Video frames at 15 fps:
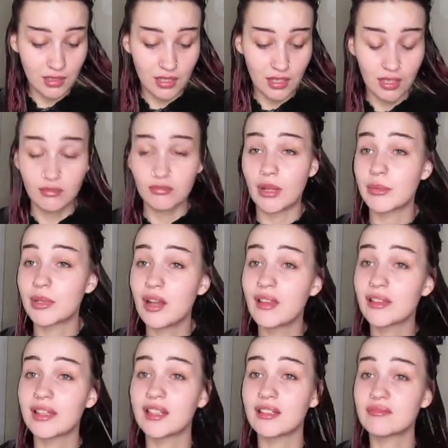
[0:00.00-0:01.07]
and rub it
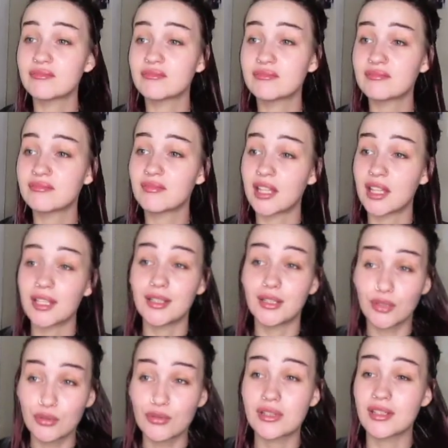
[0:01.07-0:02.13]
all in, and it
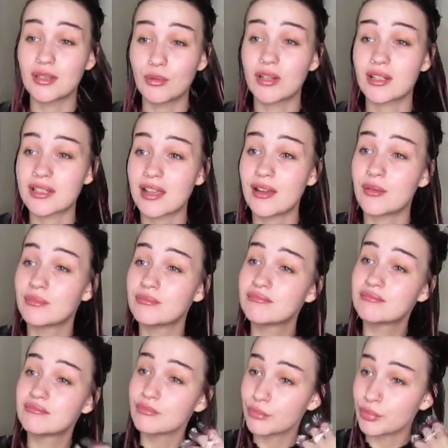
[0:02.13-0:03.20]
usually works out
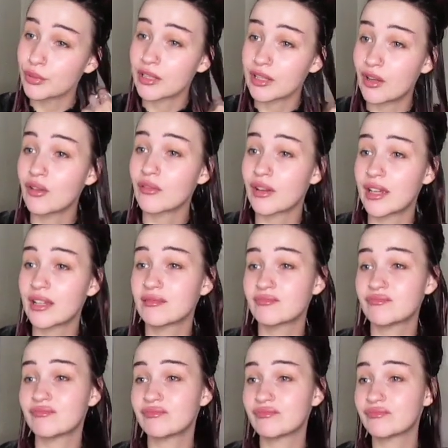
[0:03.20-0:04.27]
pretty alright.
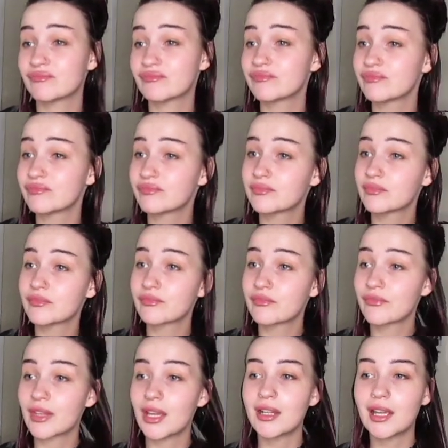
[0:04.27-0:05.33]

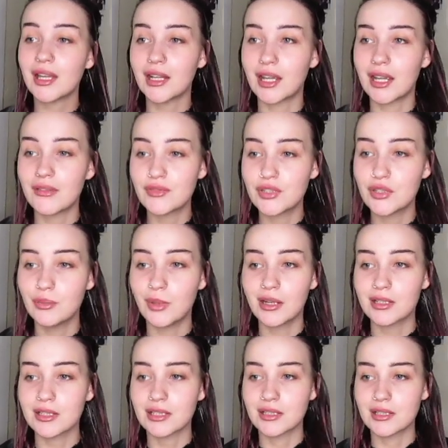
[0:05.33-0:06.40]
And again, I have 2
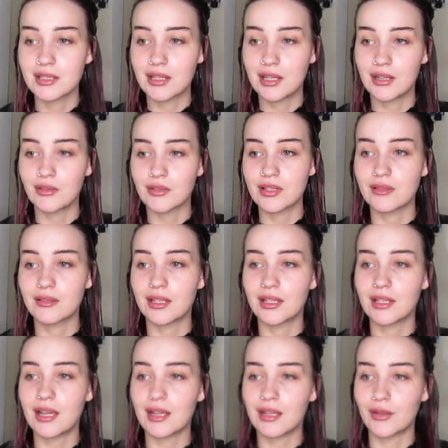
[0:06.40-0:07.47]
boxes, and also
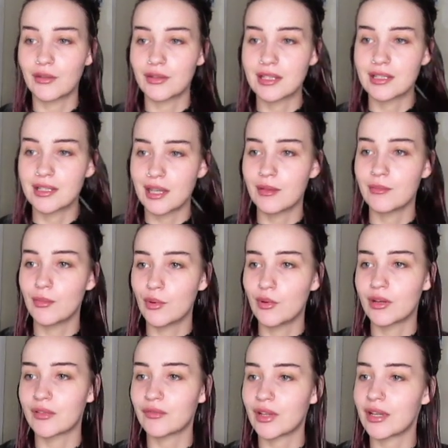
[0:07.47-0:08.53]
like I can always get
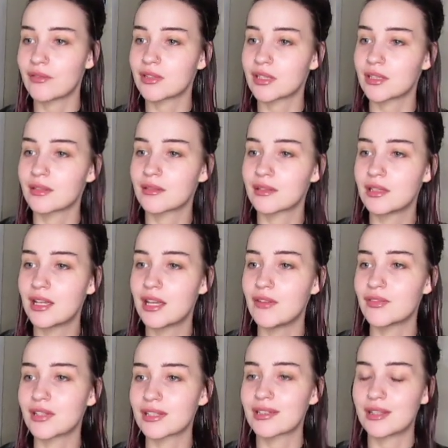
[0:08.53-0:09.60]
more if I have to, if
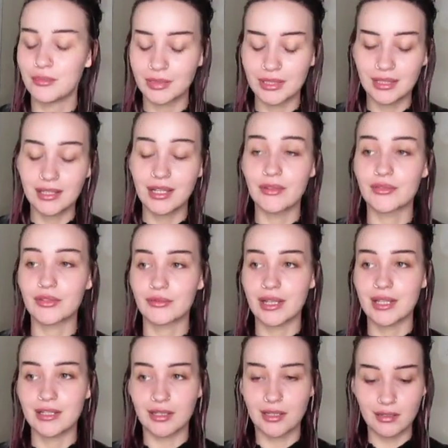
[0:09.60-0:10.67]
it doesn't completely cover the
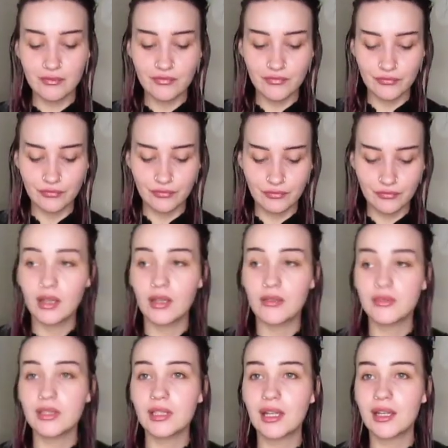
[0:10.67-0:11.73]
red, you know? I
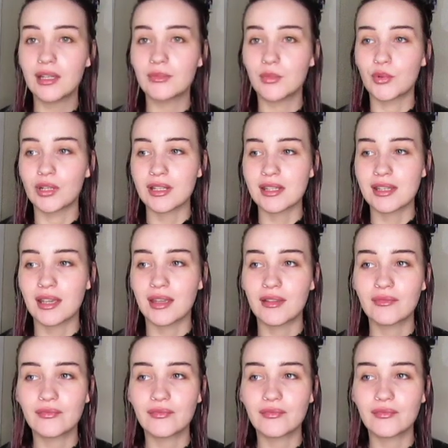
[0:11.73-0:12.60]
feel like I had more to say.